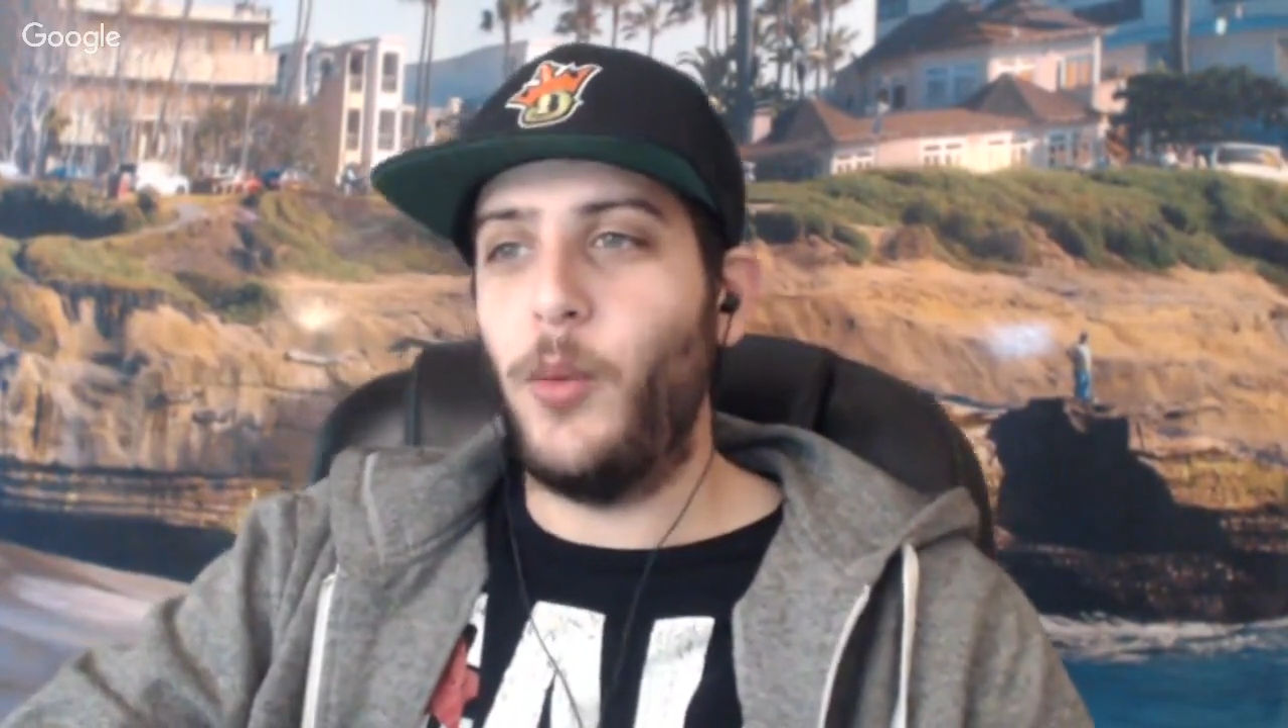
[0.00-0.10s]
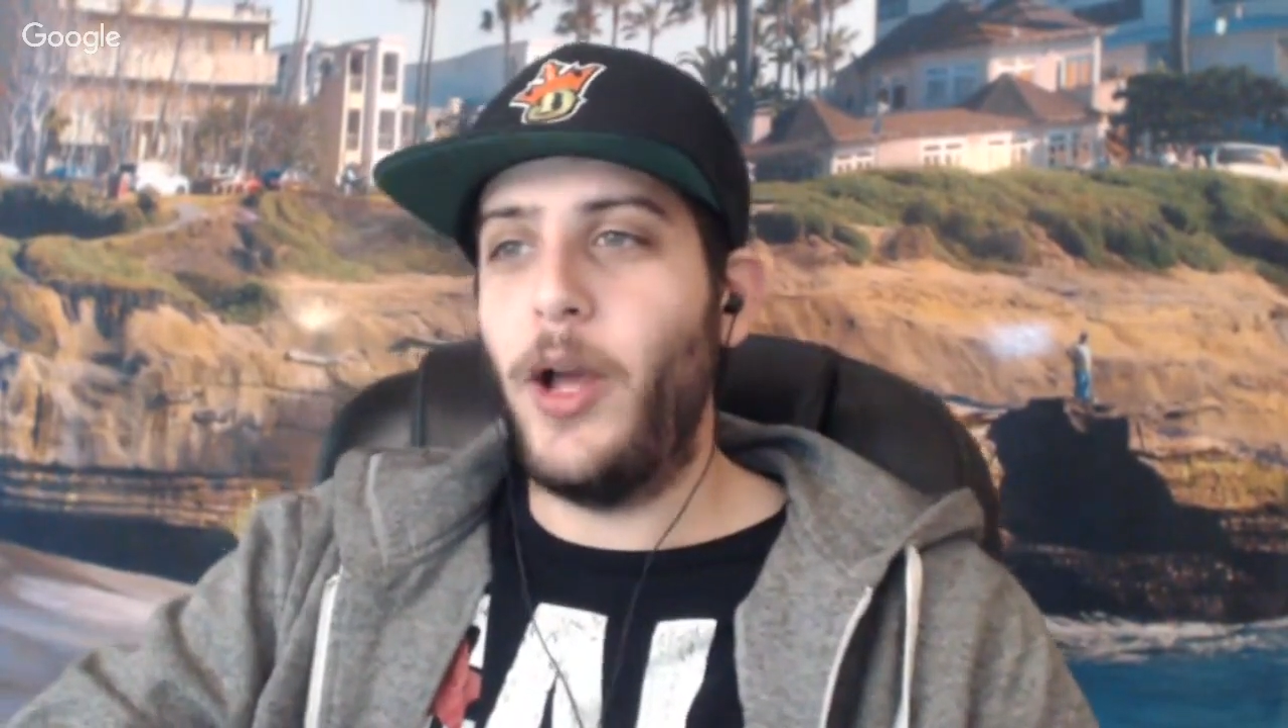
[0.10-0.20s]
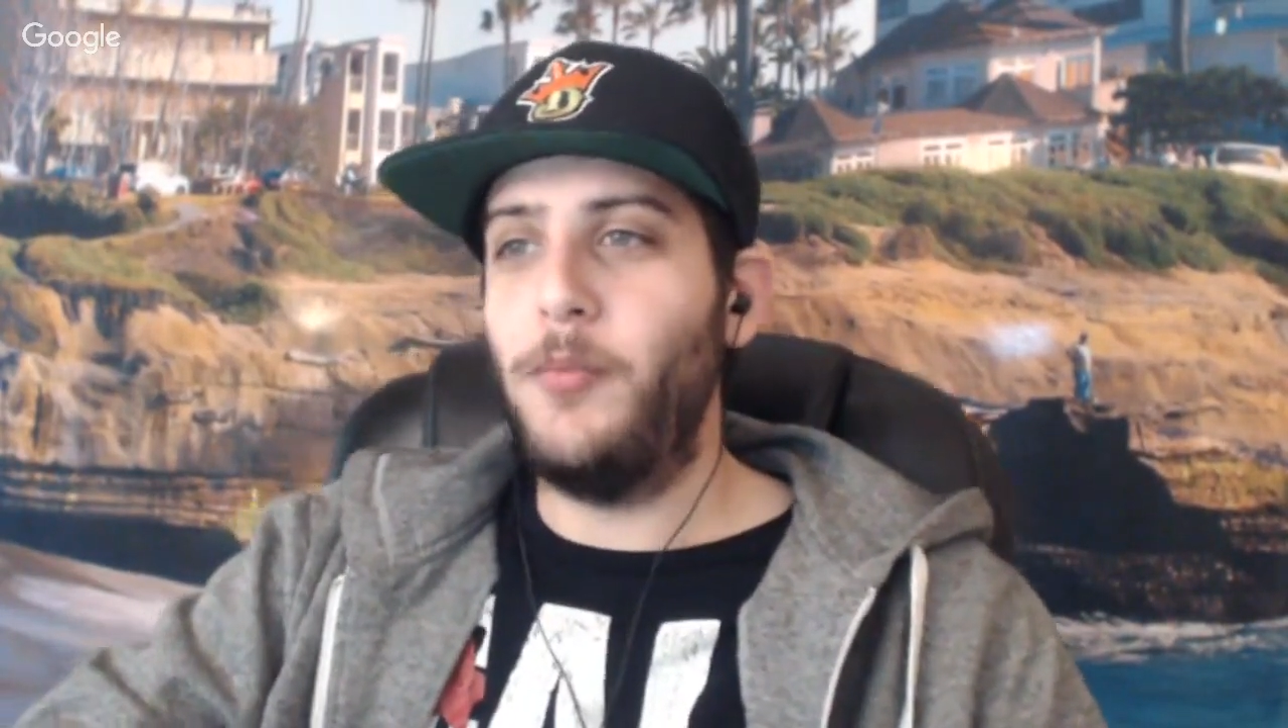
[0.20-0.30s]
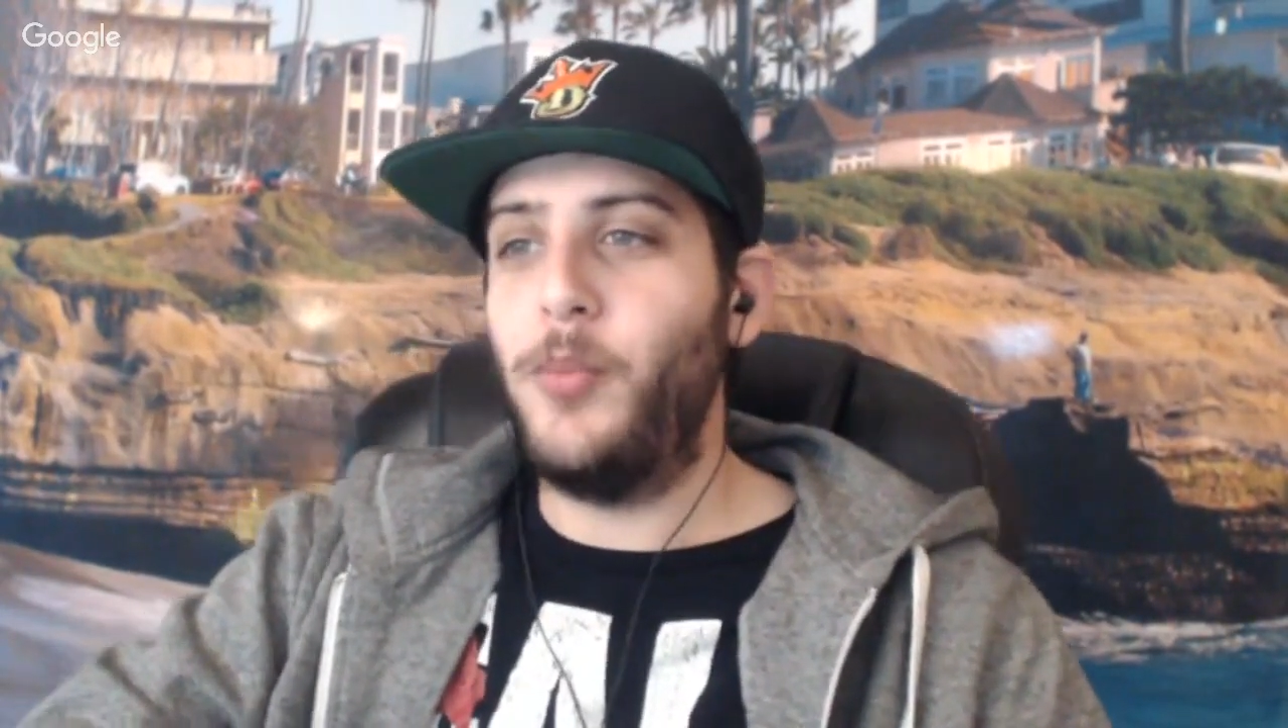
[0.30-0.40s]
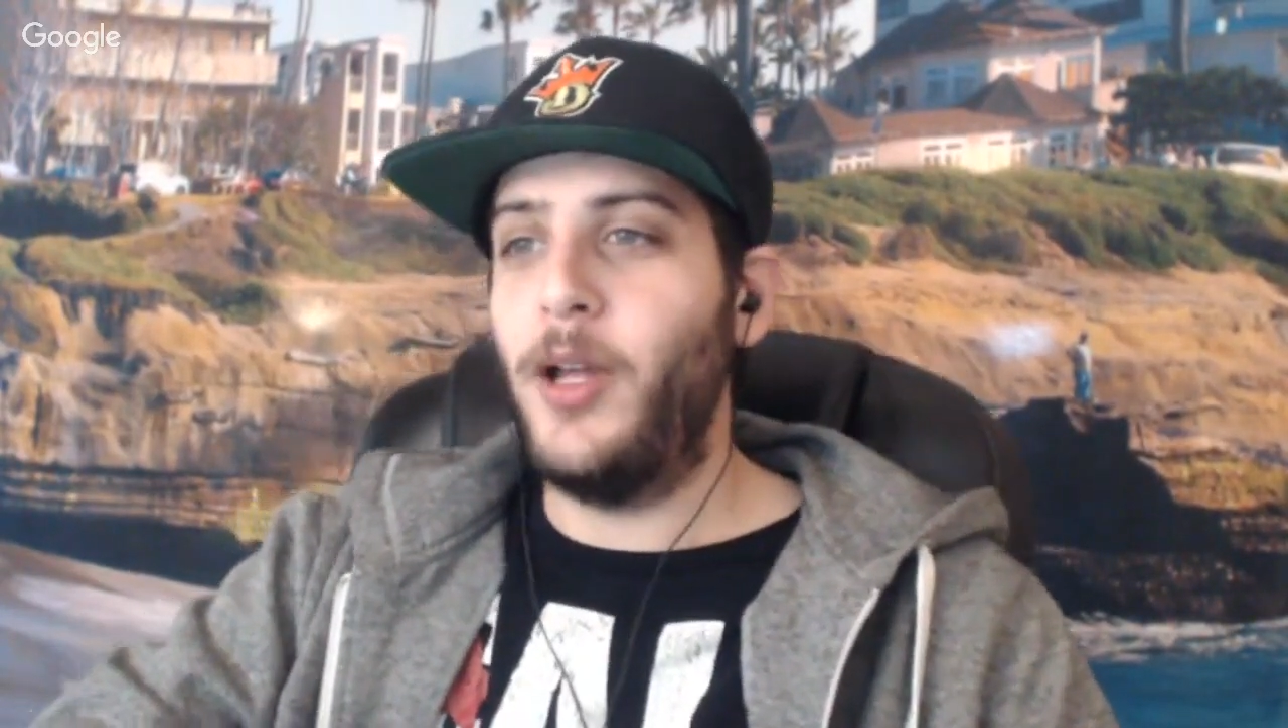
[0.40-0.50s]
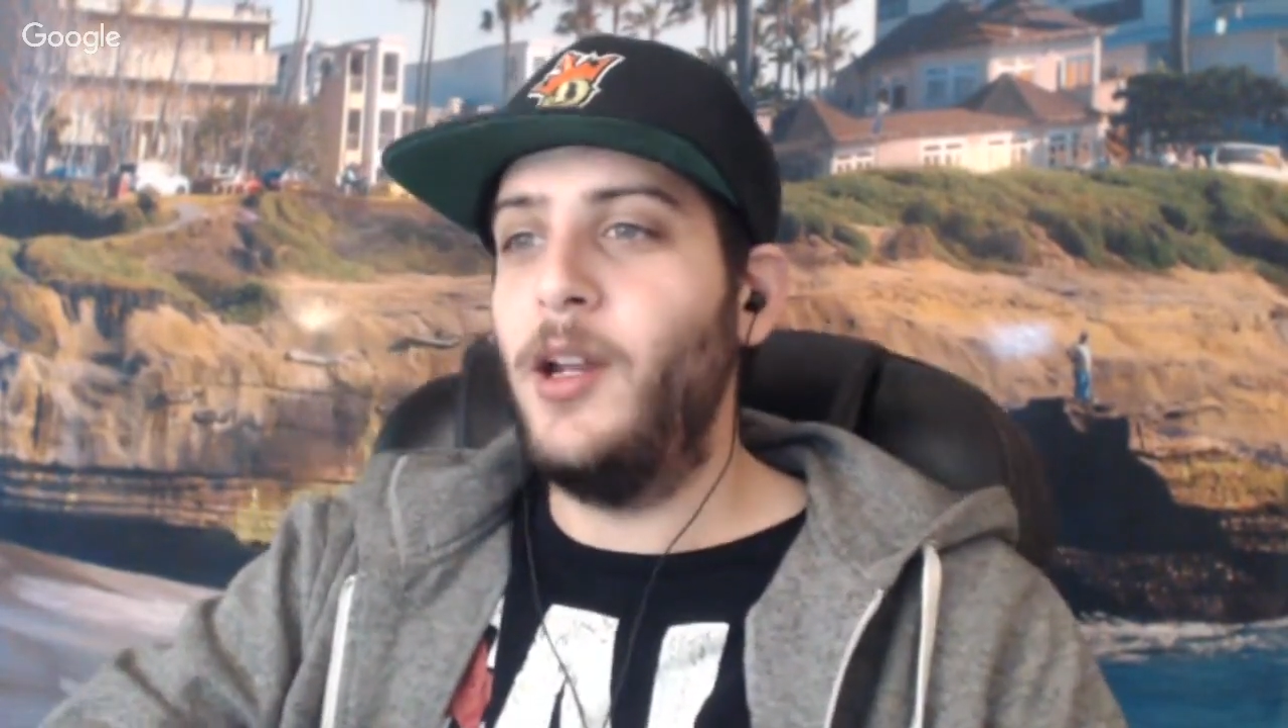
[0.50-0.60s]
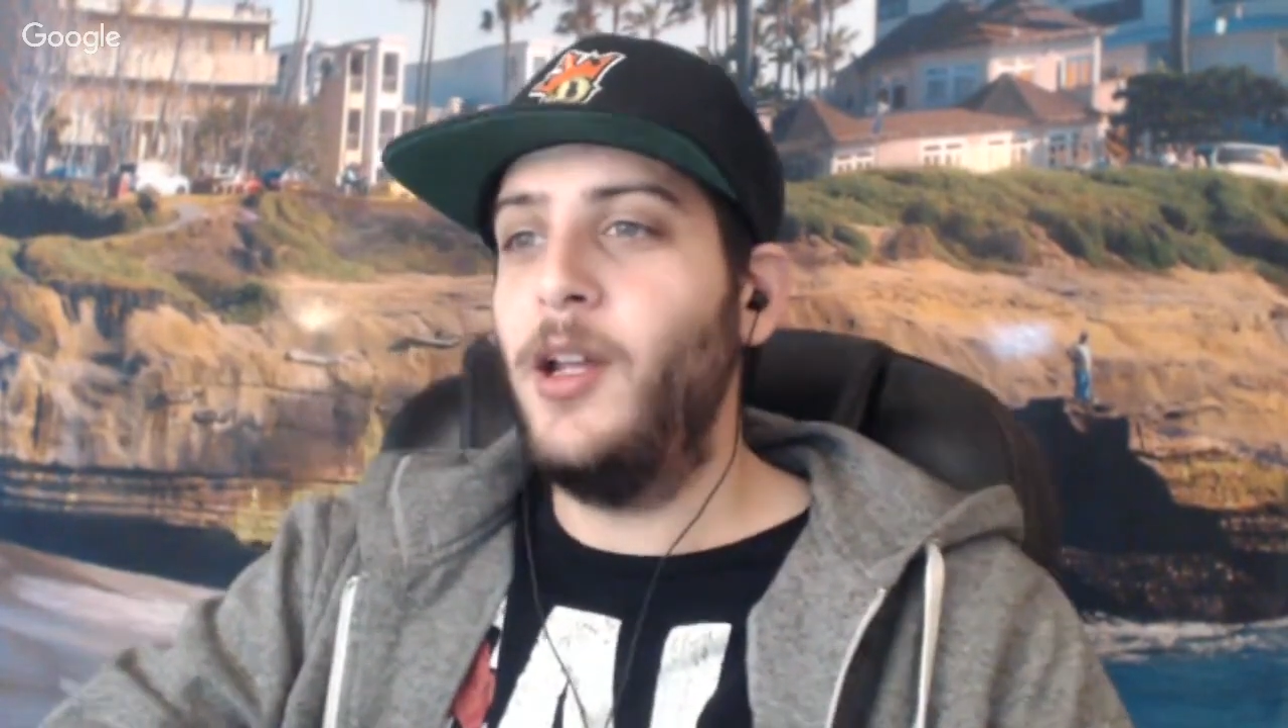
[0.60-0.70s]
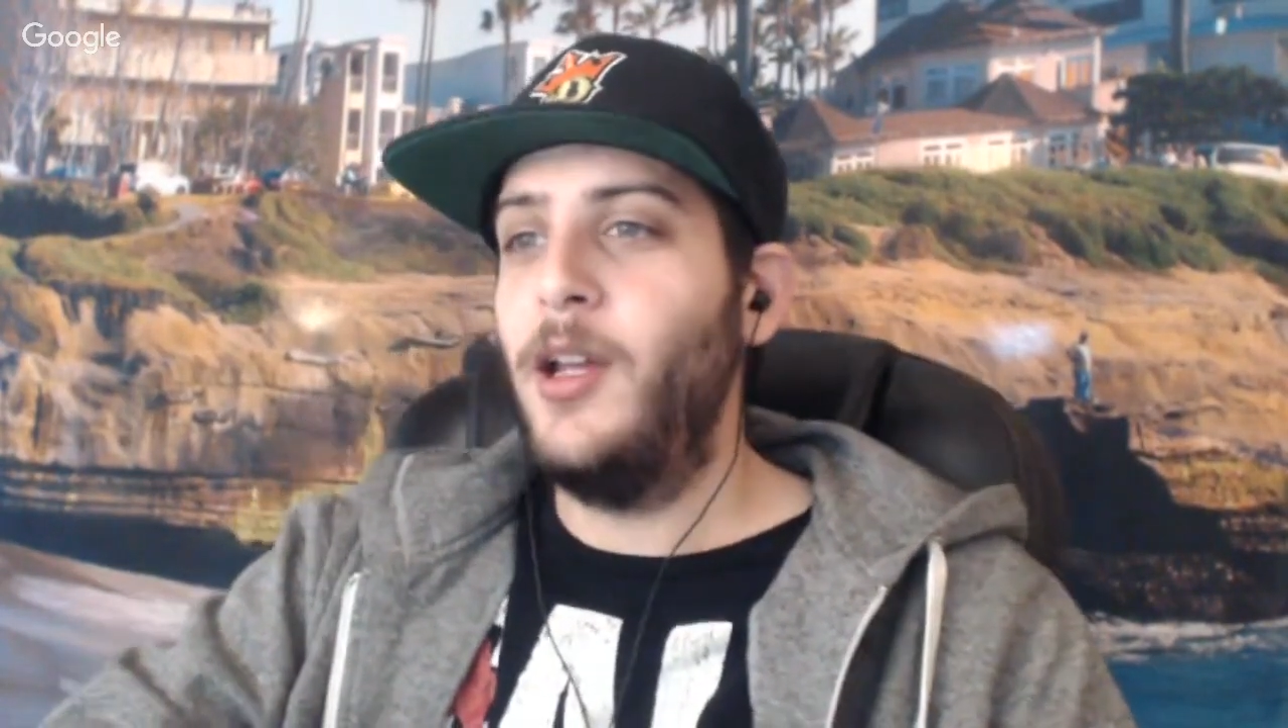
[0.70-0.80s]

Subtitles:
way, but